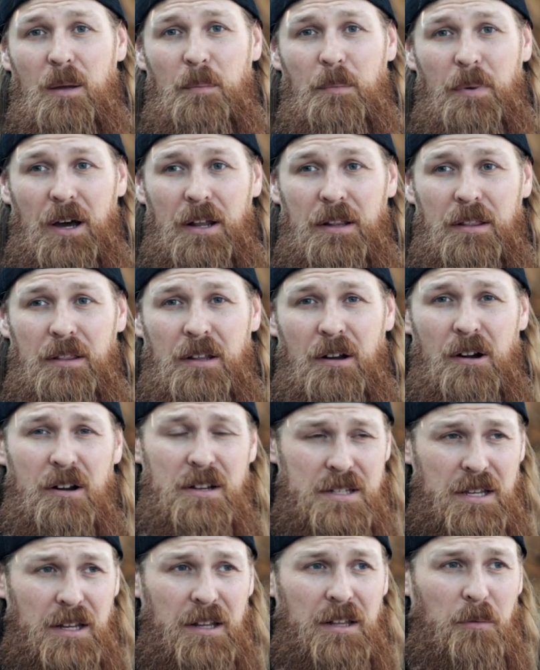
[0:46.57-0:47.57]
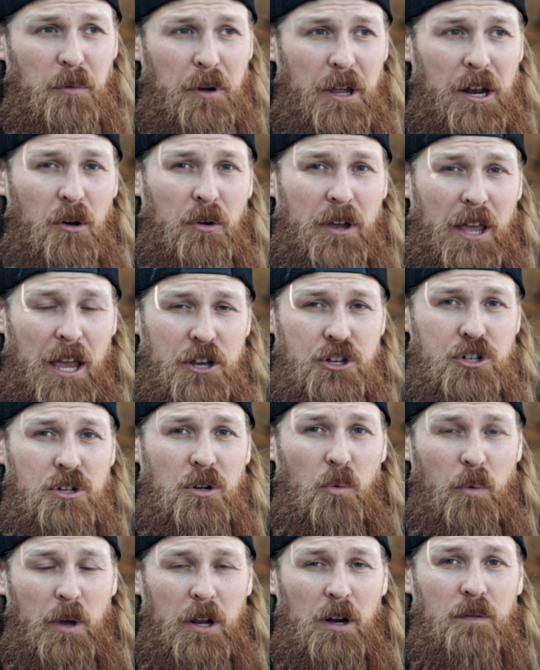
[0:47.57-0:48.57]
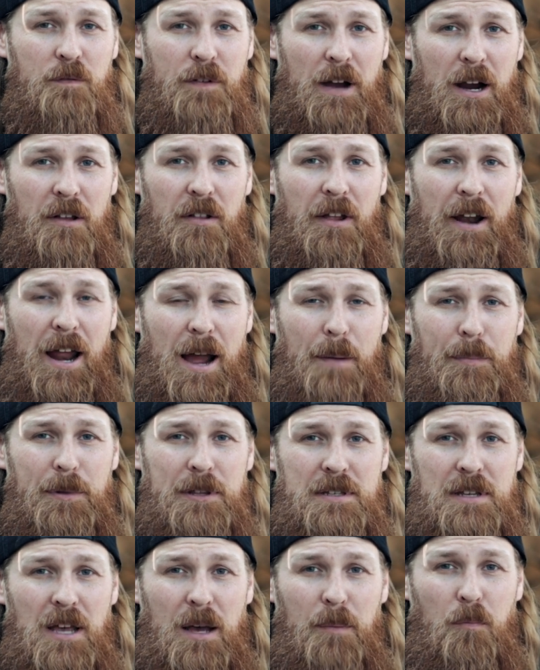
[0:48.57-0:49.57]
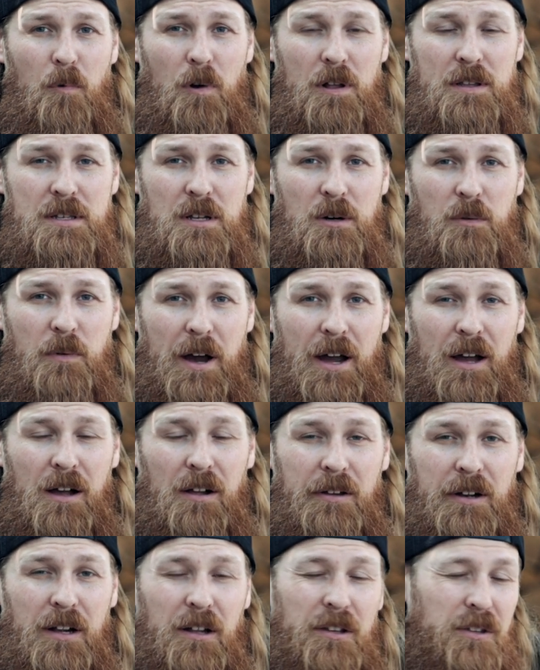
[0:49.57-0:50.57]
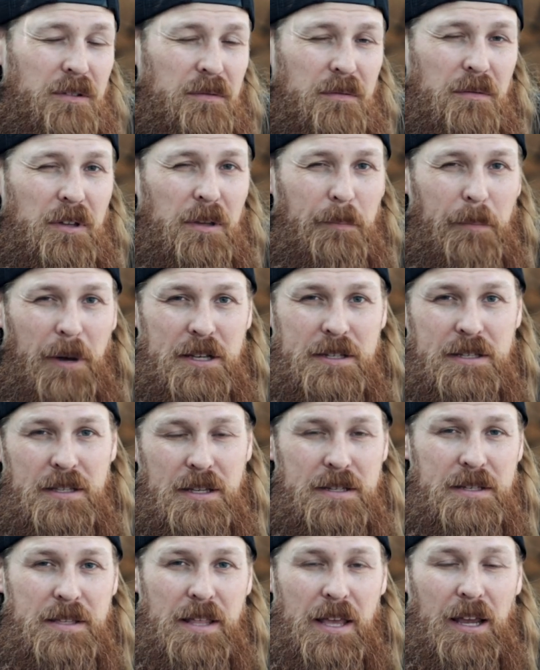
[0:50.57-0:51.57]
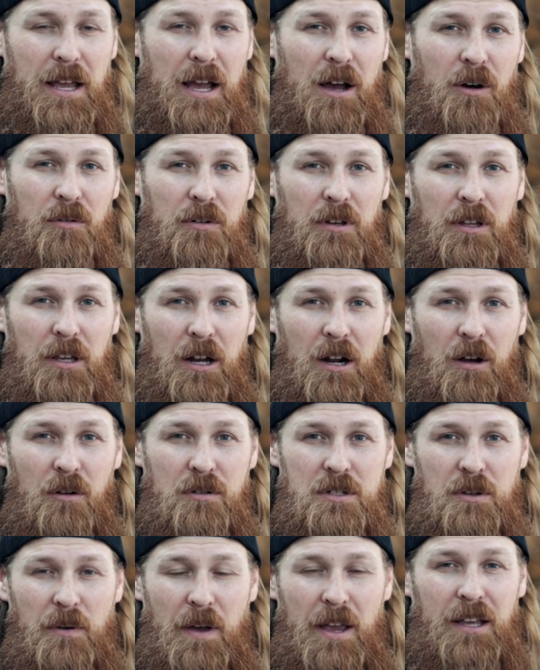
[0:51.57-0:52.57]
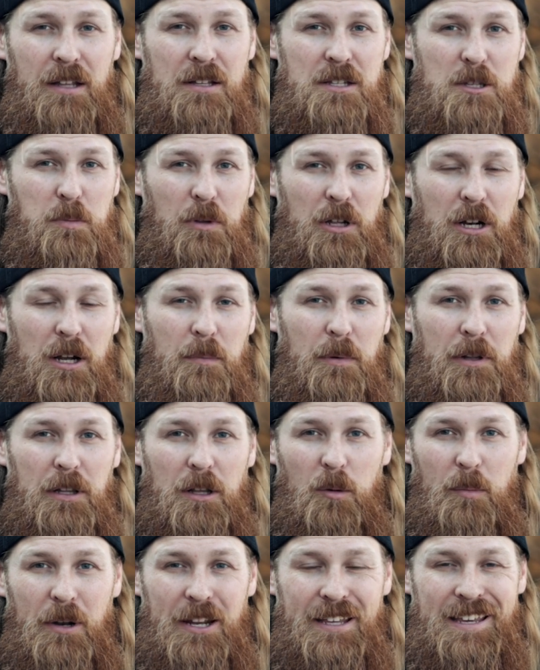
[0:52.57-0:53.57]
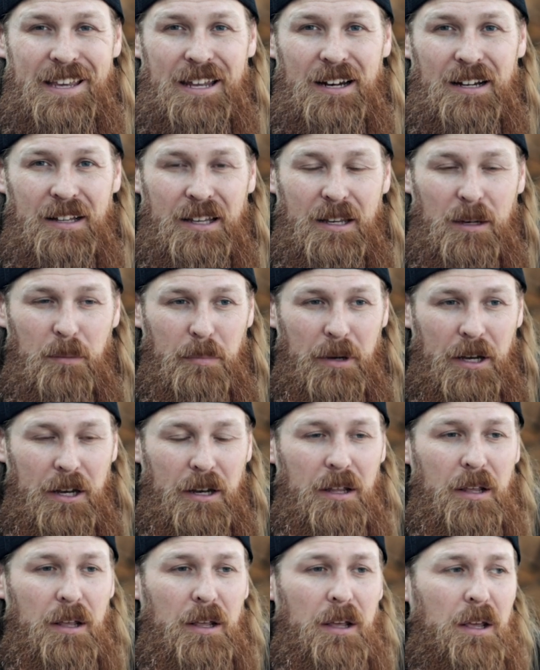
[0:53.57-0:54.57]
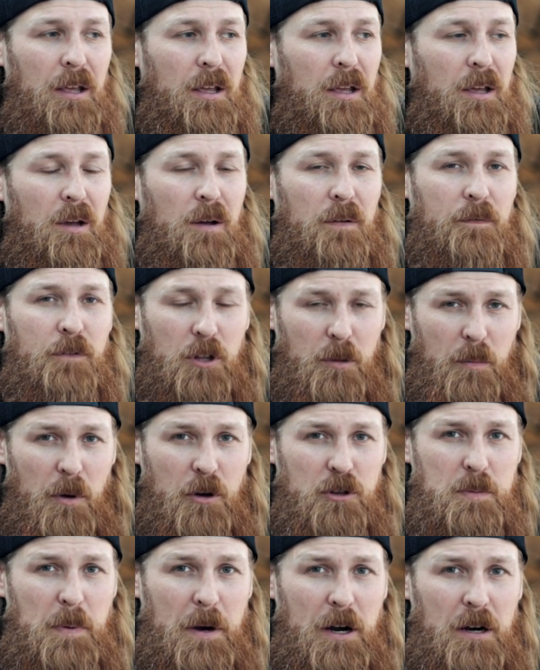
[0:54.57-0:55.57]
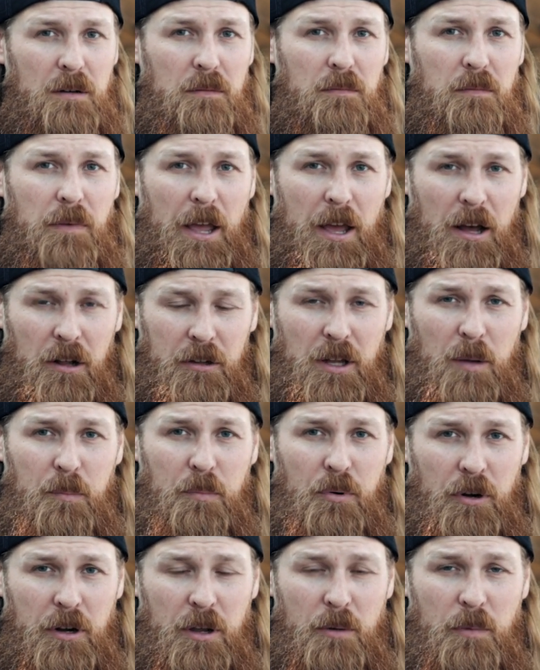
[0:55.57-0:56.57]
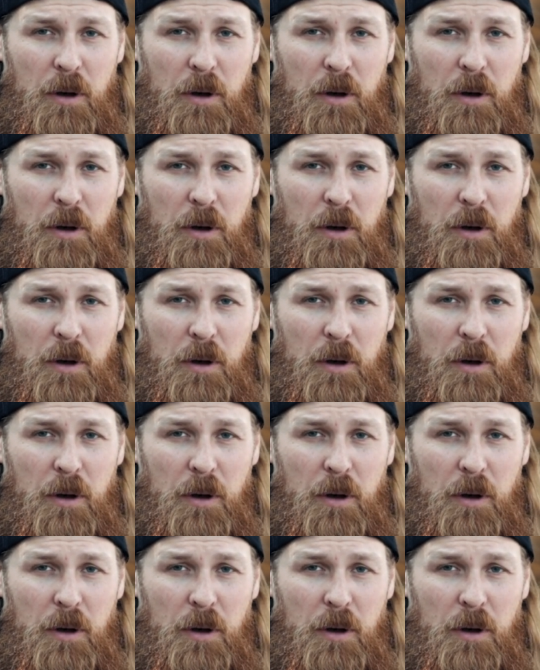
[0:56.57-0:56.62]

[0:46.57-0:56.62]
But there is an occasional winter fire that happens up once in a while, and I'll bust this thing out, you know, so I can split up a little bit of kindling. But for the most part, held up pretty